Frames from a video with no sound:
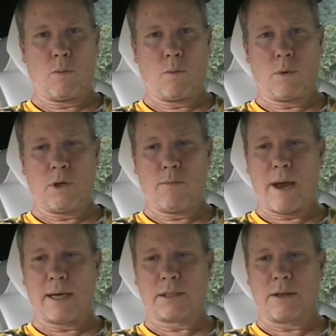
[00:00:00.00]
when you
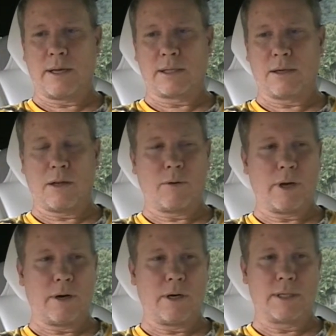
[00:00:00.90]
mash on the
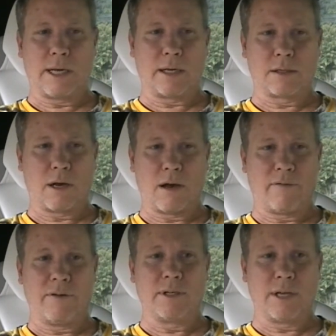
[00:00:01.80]
accelerator and it takes
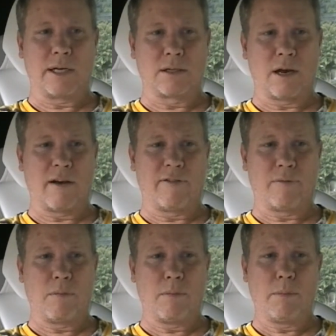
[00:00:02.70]
off,
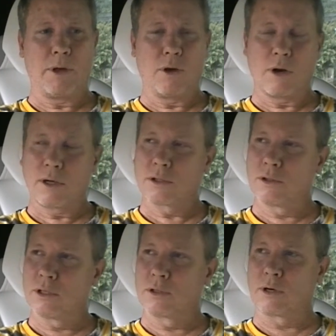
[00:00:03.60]
but you can also
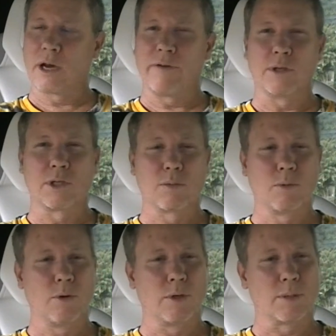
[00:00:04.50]
just drive it as
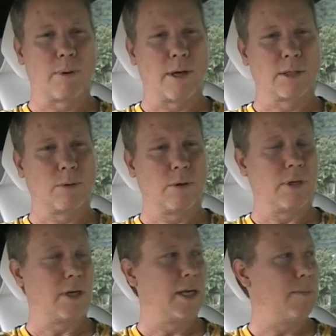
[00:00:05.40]
smooth as possible. You
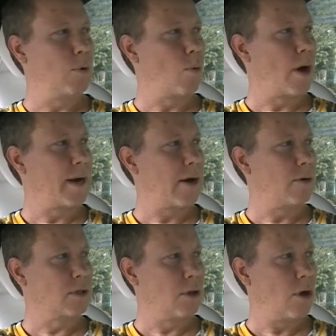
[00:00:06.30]
can keep your watt
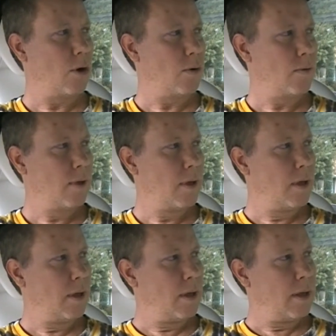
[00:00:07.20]
hours low,
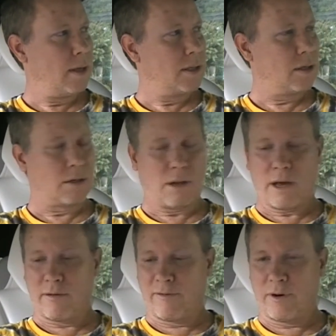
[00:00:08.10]
so it's a
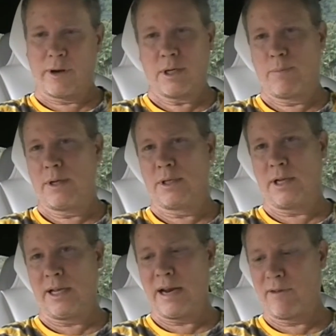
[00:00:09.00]
lot of fun. It's
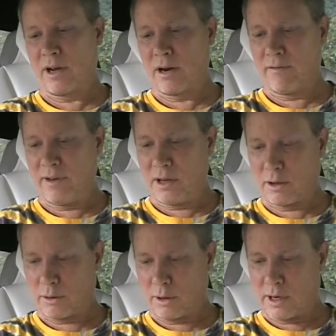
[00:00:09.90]
basically every kind of
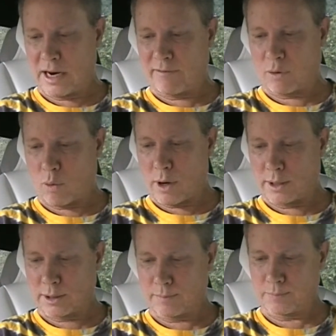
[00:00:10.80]
vehicle you could ever want,